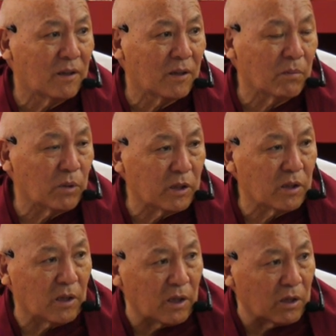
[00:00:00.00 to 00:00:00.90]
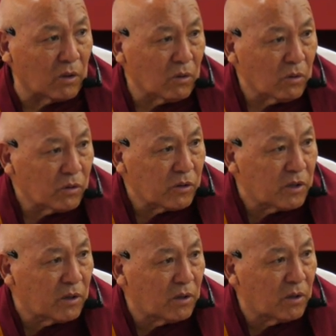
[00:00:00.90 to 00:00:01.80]
Completely
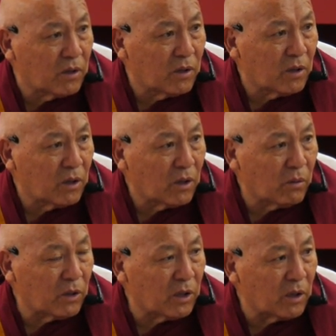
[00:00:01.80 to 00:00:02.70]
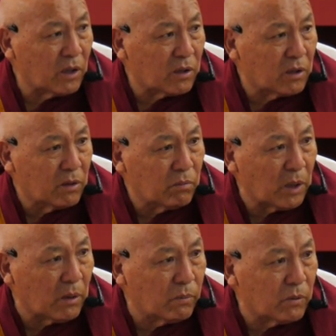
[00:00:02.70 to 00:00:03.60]
enclosed within that
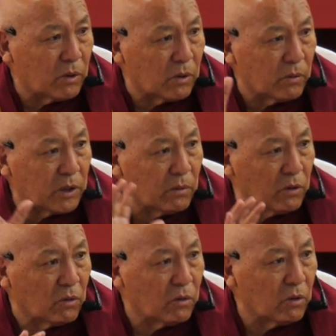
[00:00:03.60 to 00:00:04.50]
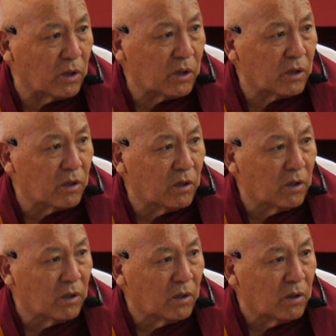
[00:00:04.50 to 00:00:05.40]
pulp or whatever you call it.
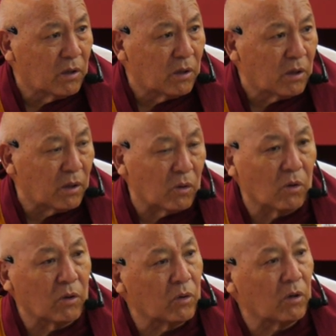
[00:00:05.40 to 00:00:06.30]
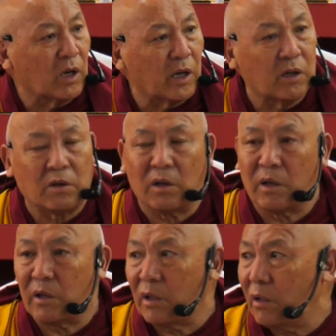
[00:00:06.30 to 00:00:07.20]
No light,
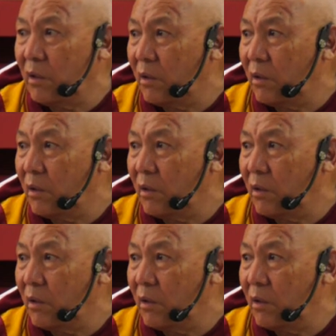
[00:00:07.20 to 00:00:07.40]
nothing.